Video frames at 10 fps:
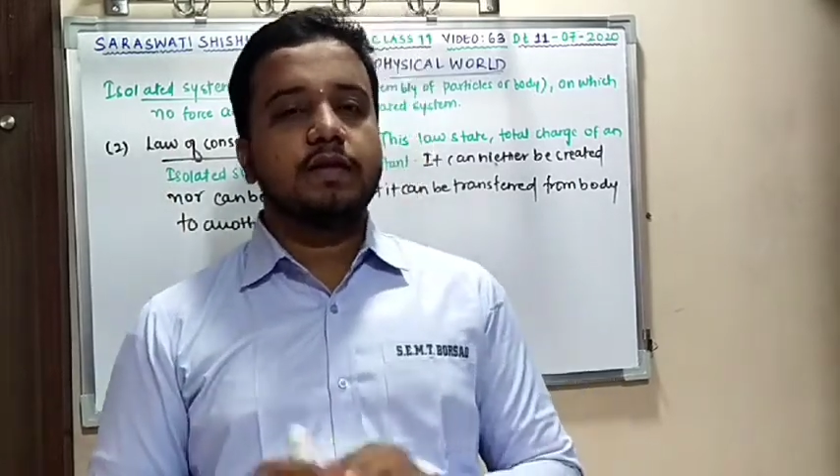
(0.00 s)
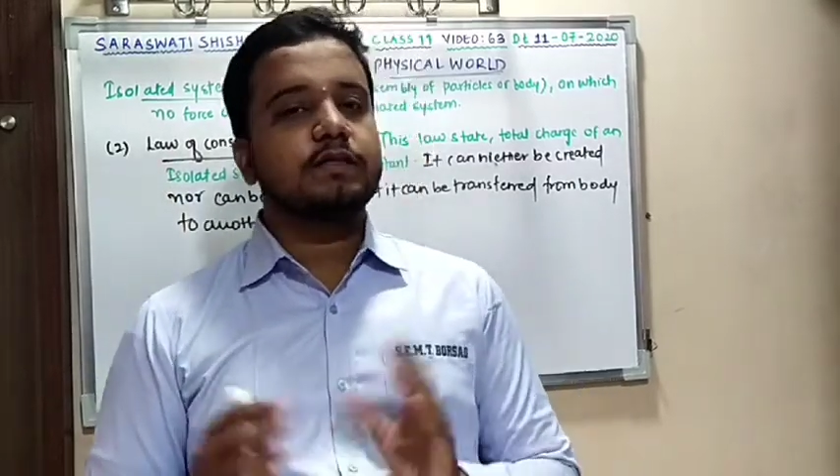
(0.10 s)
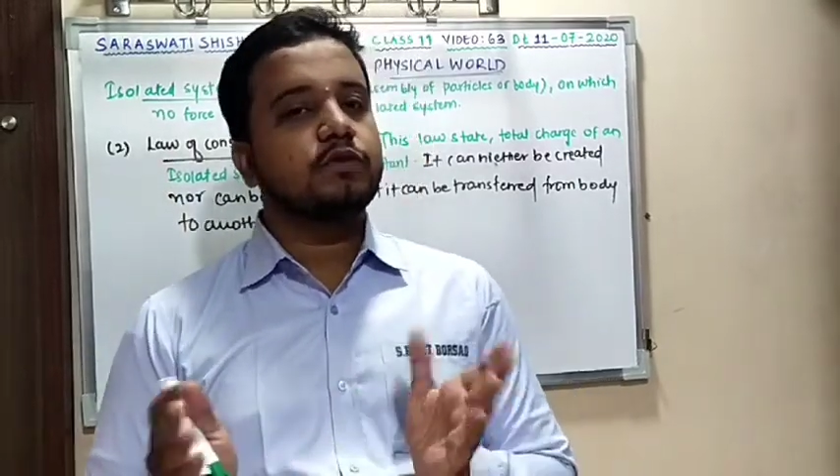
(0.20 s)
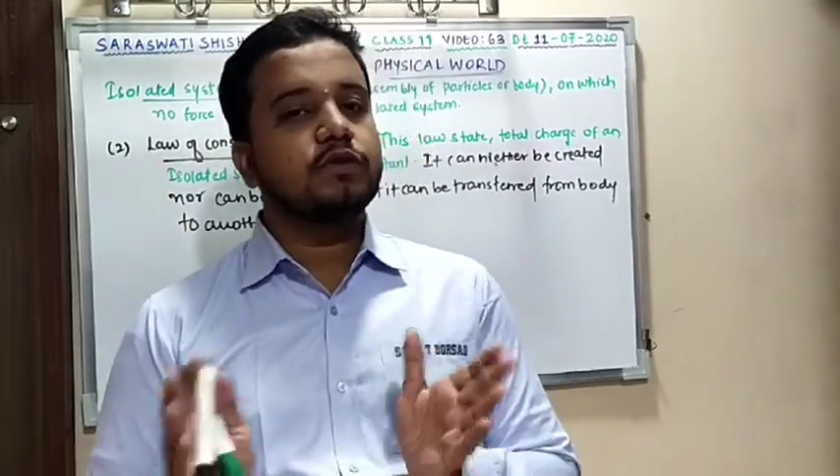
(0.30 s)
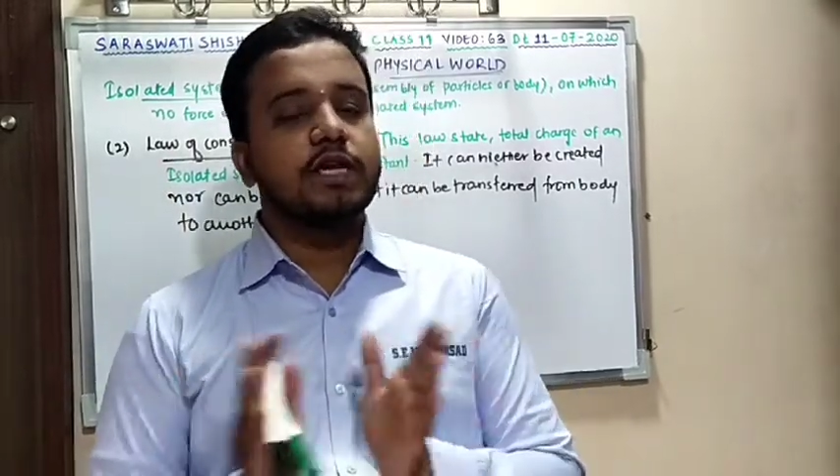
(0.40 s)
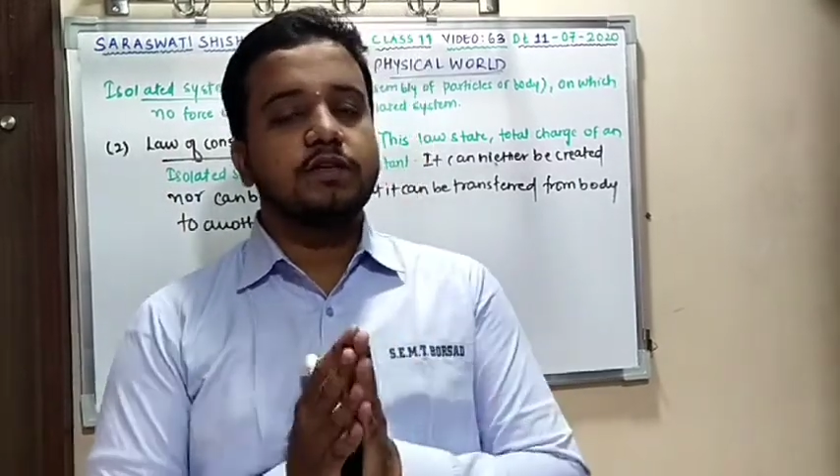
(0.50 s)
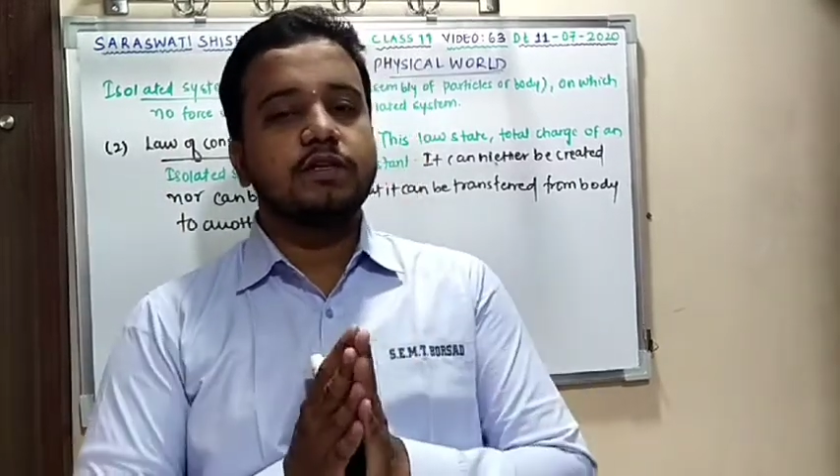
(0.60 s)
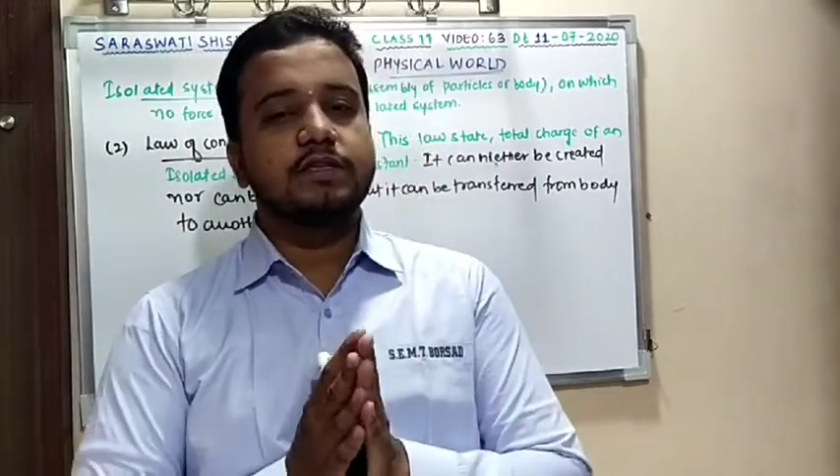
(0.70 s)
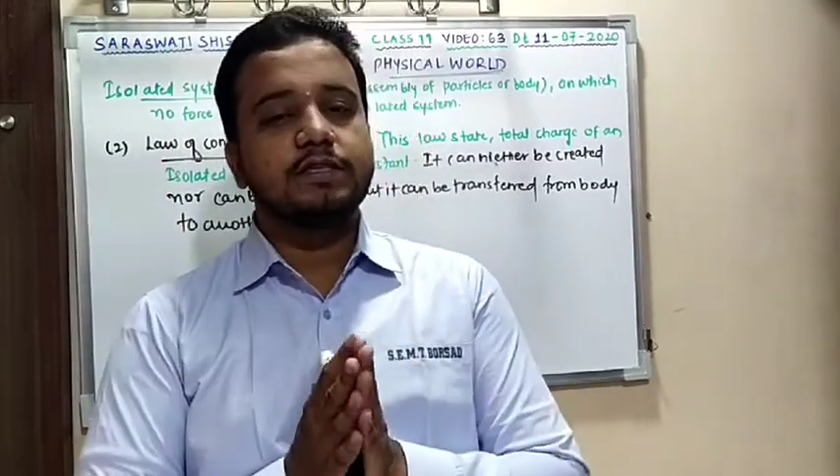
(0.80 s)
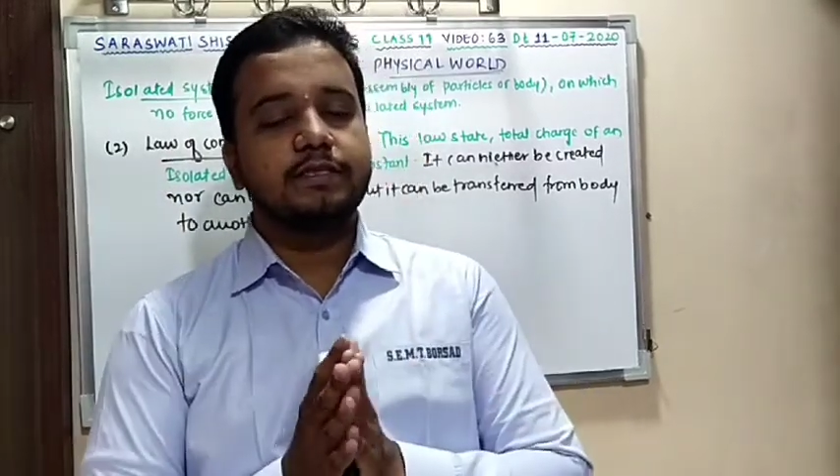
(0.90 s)
is no charge in the
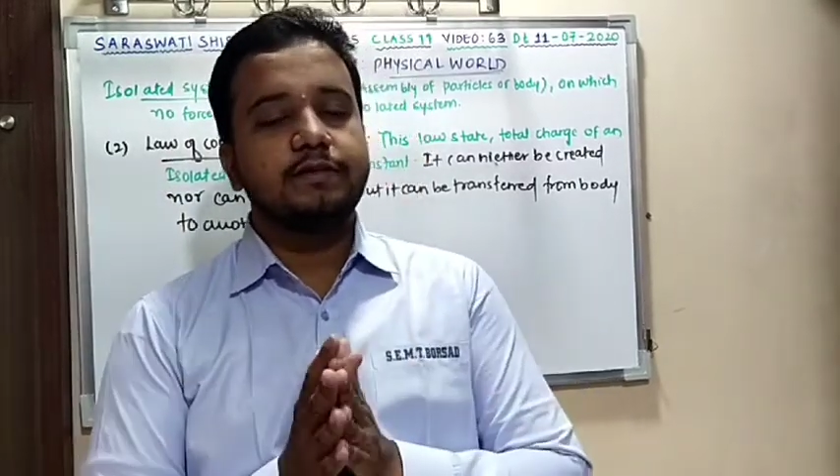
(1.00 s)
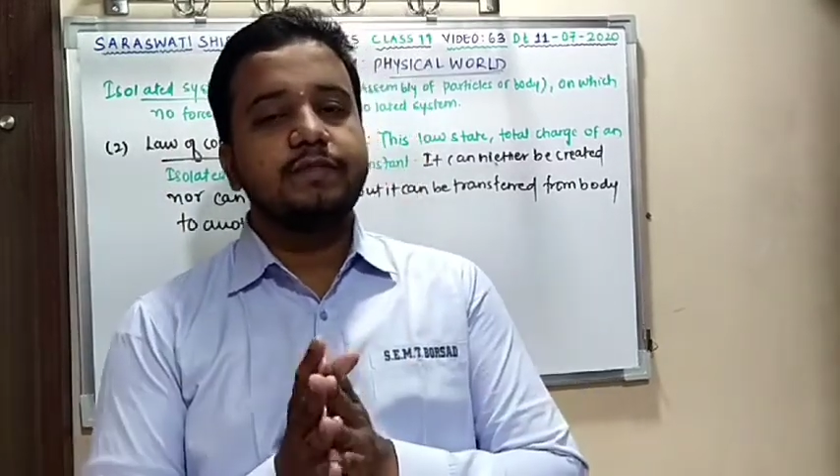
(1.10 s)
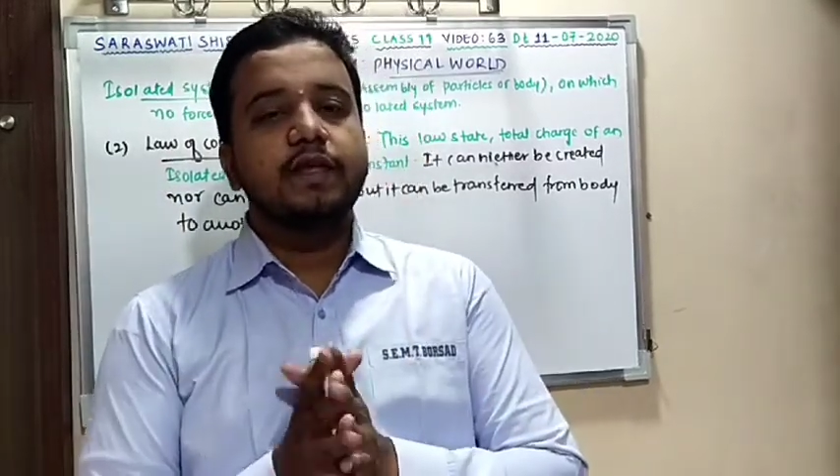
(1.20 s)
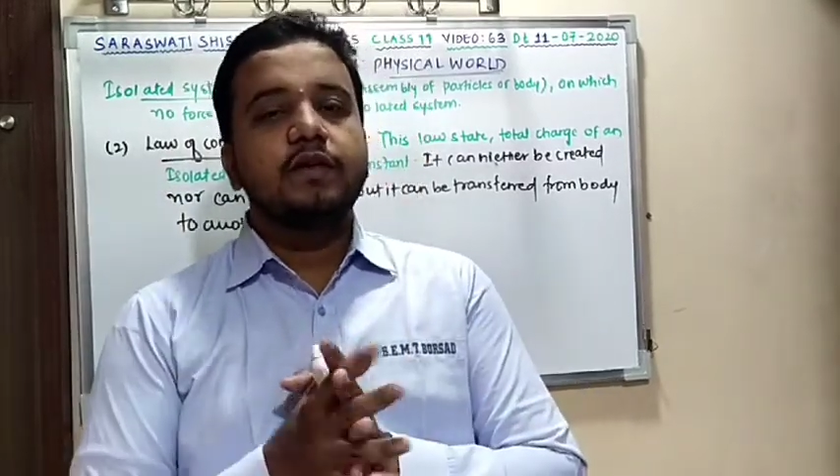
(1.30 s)
system.